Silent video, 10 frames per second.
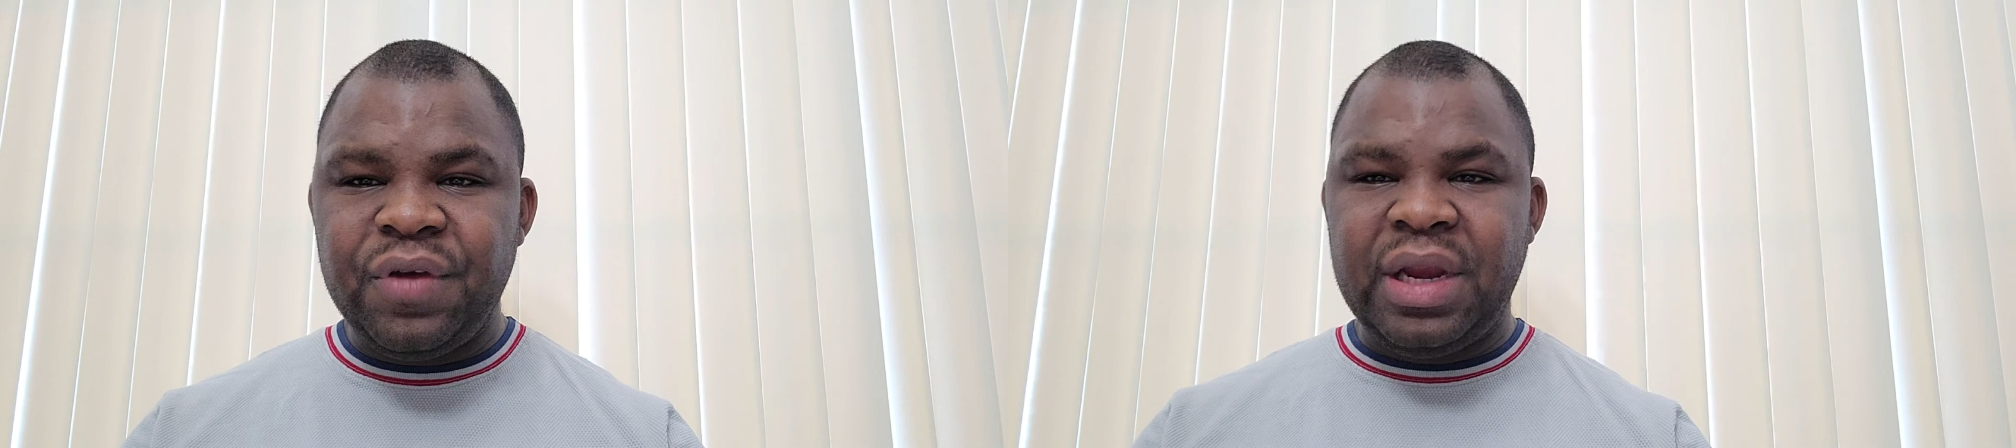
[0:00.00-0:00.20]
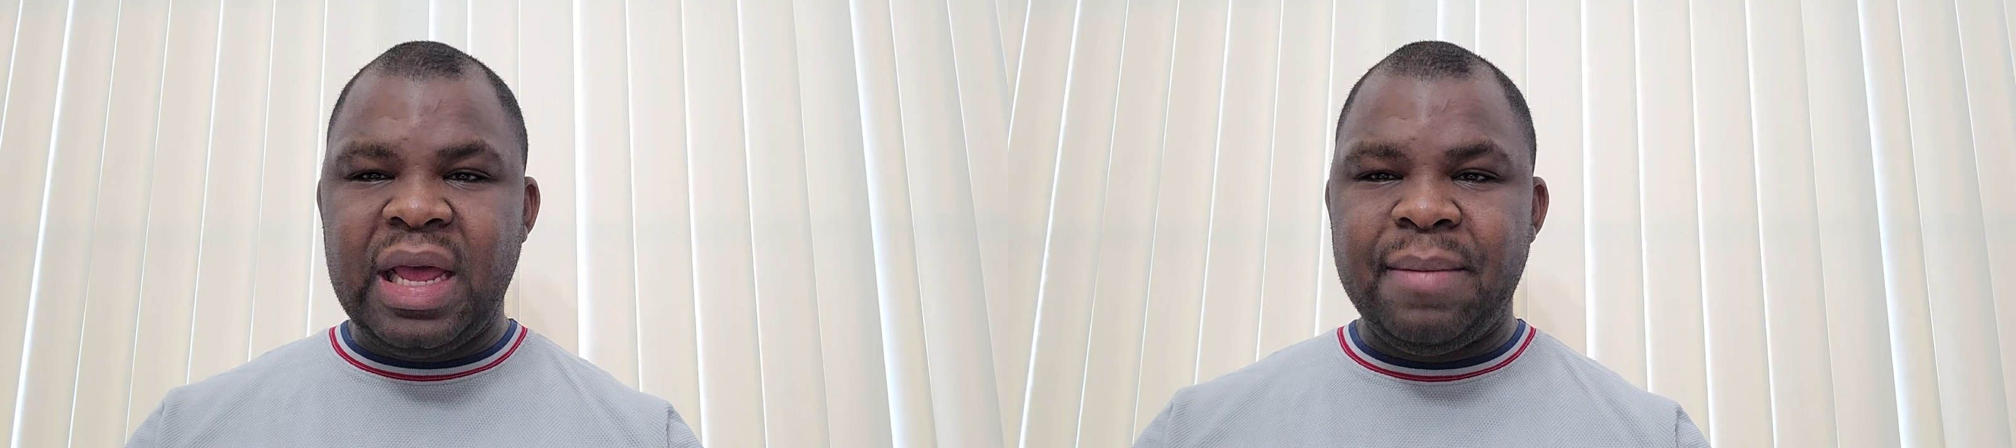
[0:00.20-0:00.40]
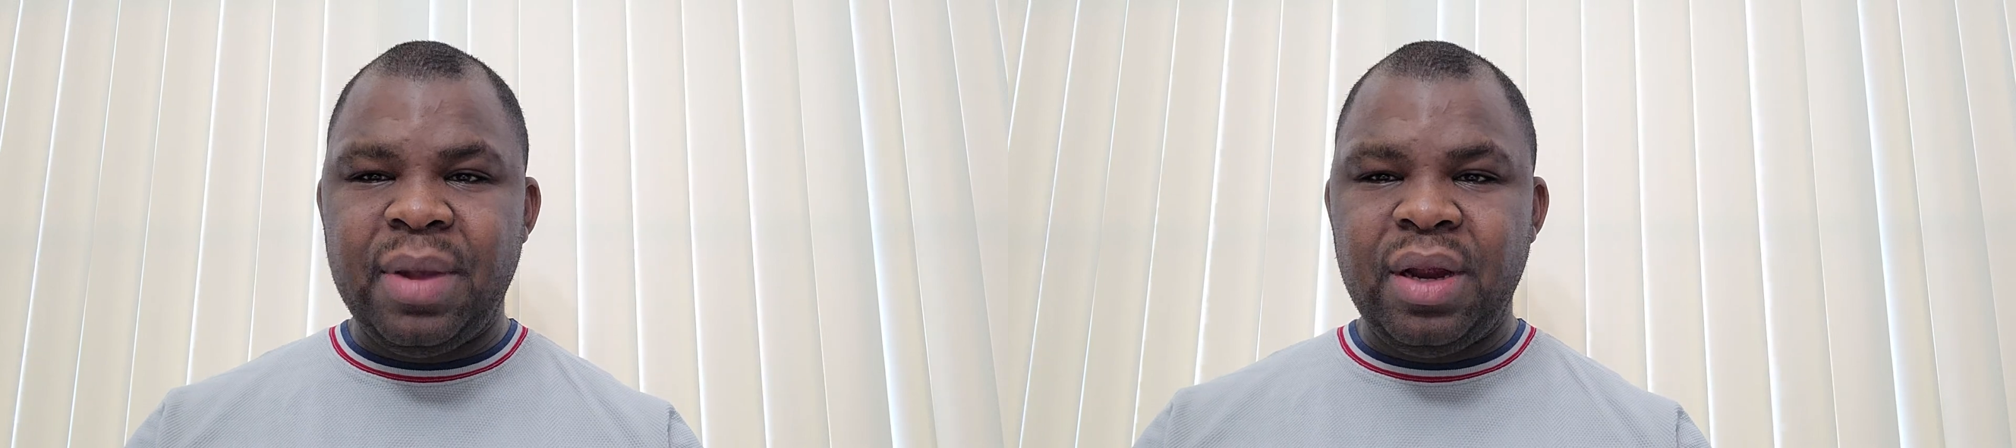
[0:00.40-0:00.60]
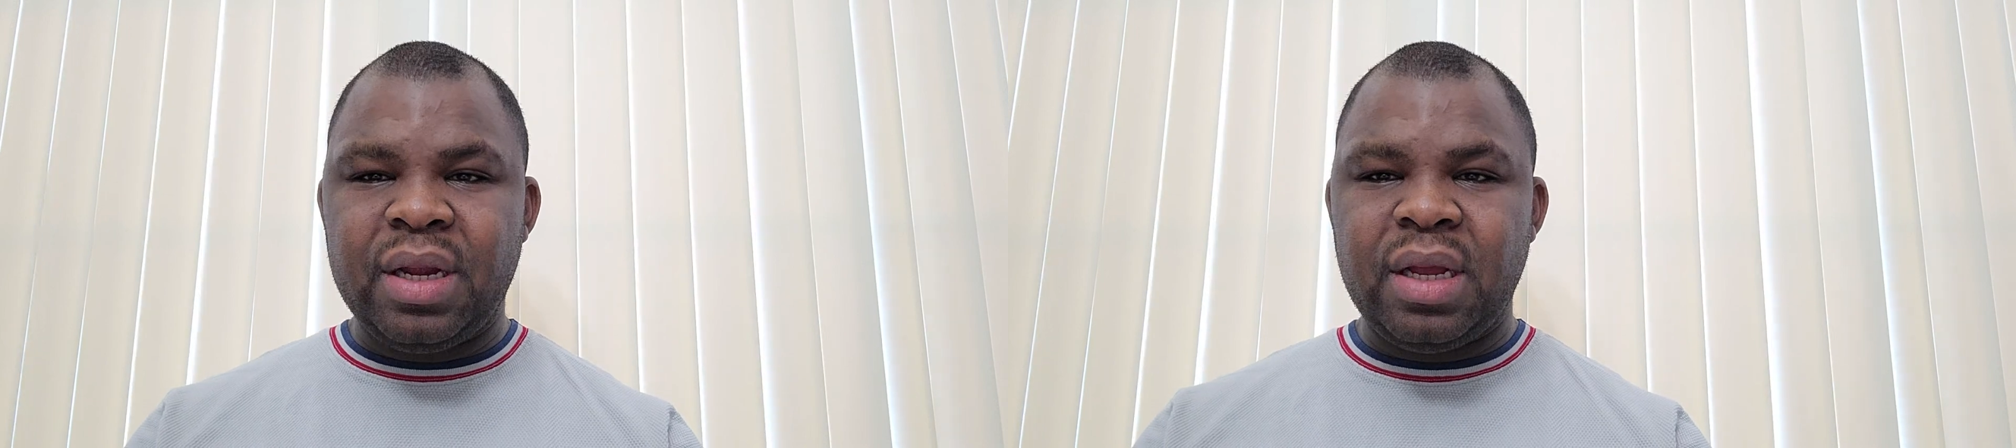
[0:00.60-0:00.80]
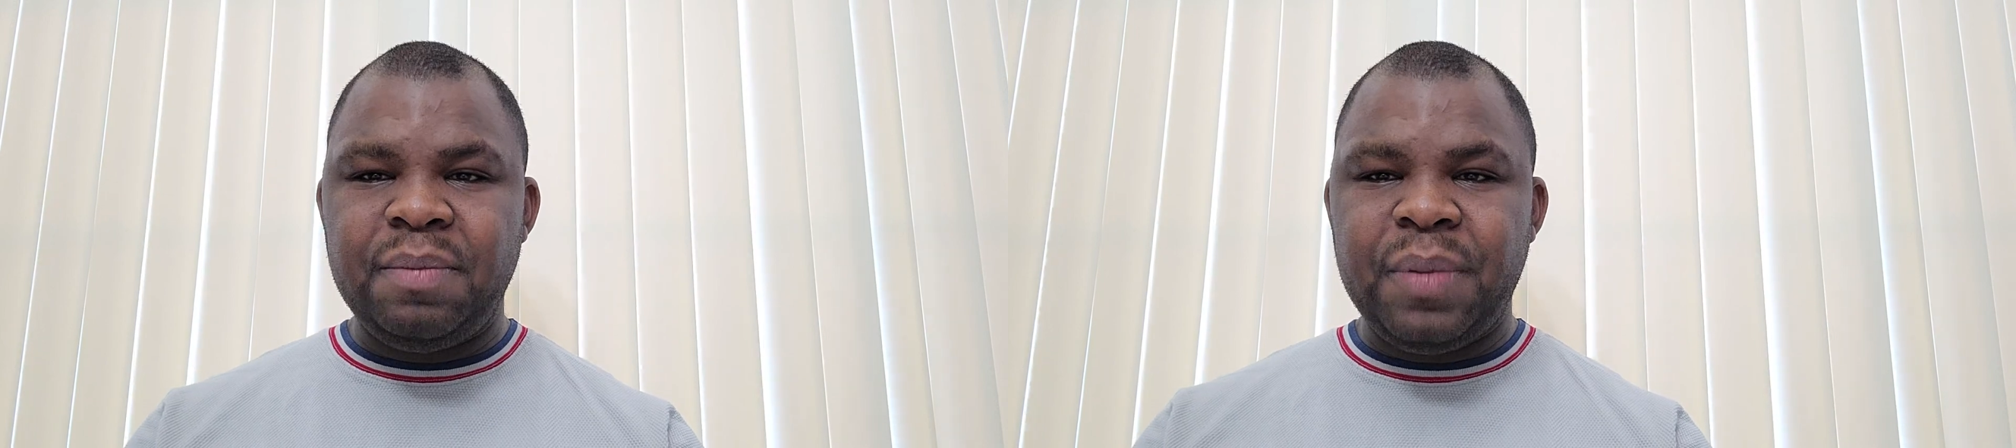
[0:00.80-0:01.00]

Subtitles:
for the American